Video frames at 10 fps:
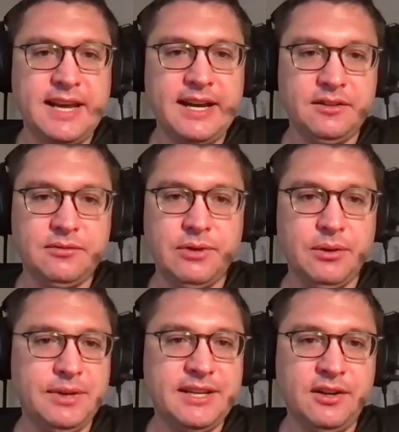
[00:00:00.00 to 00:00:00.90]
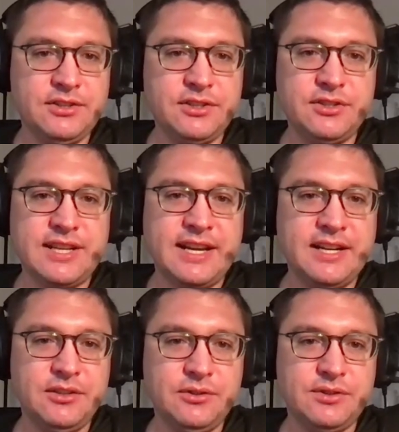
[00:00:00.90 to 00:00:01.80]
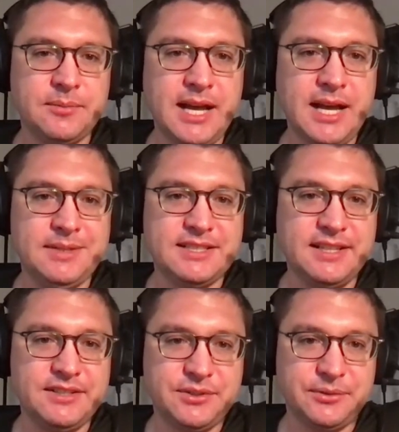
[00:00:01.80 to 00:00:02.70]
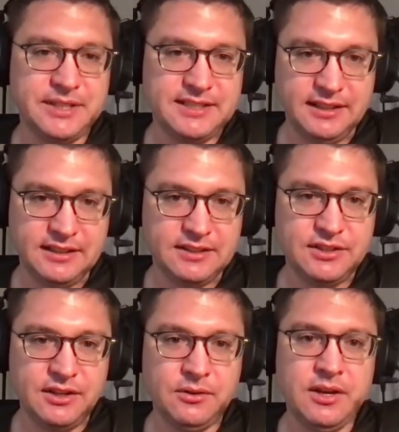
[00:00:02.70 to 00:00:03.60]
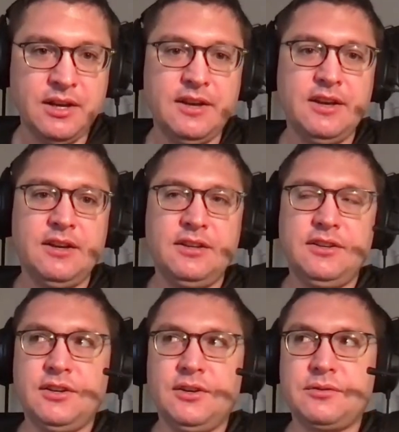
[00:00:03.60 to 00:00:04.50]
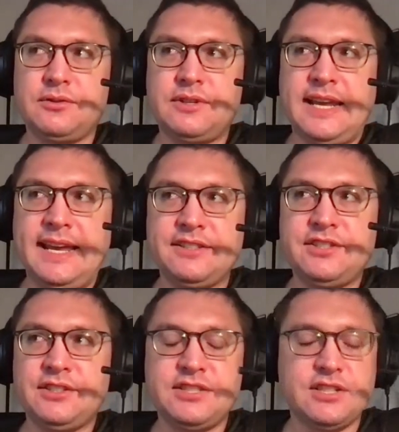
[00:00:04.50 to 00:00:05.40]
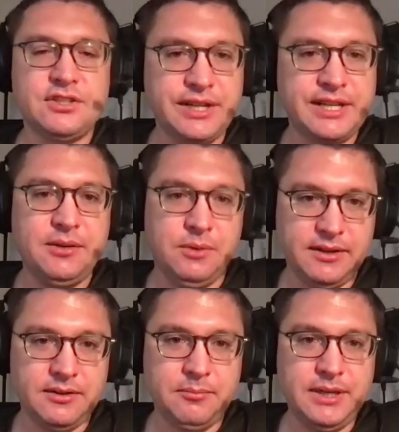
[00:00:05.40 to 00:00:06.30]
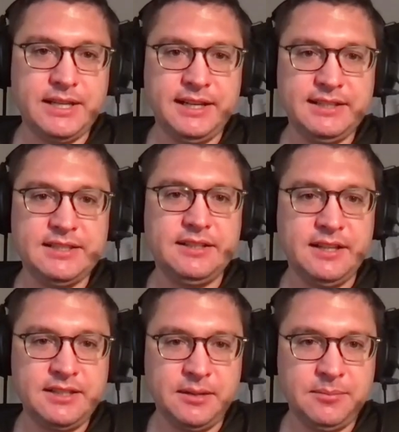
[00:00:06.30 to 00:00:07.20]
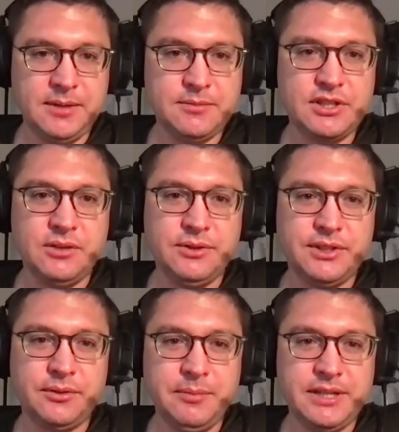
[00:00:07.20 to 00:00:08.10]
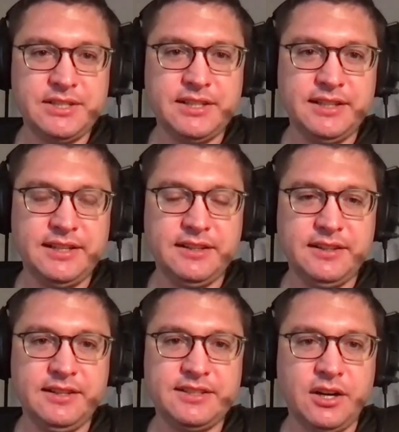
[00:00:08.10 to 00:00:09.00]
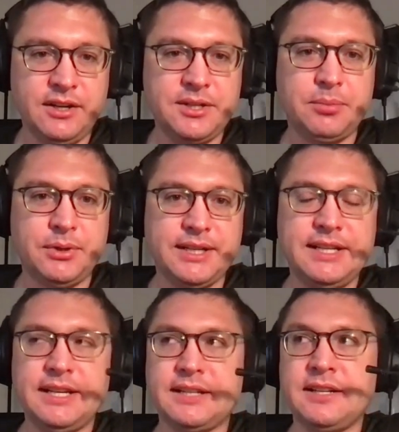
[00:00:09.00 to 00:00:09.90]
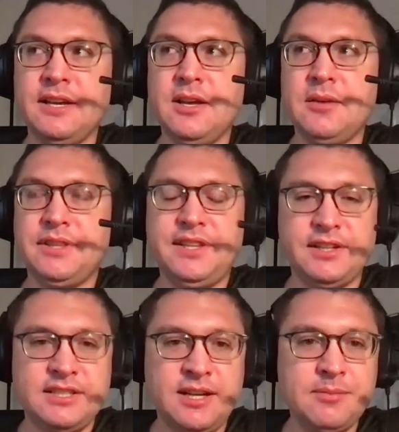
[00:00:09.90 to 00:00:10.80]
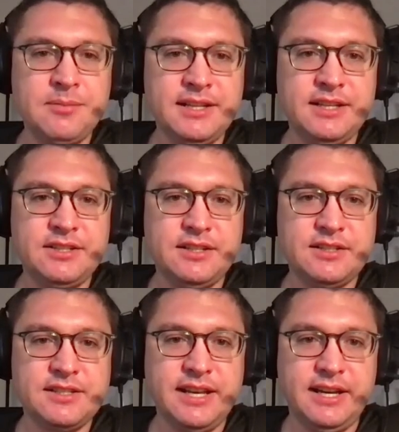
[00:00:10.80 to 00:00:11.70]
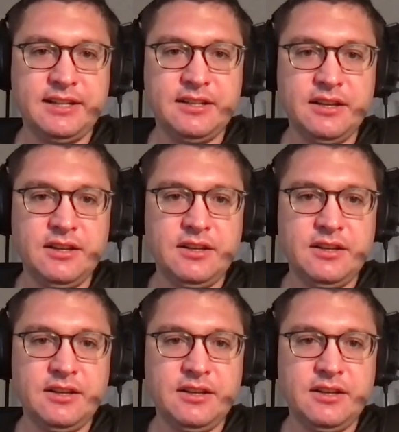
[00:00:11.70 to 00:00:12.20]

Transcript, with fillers: kind of way. We can also just kind of use some common sense reasoning. So, you know, cancer is a tricky one because it does sometimes go into remission that that's hard to predict. But there are some conditions that,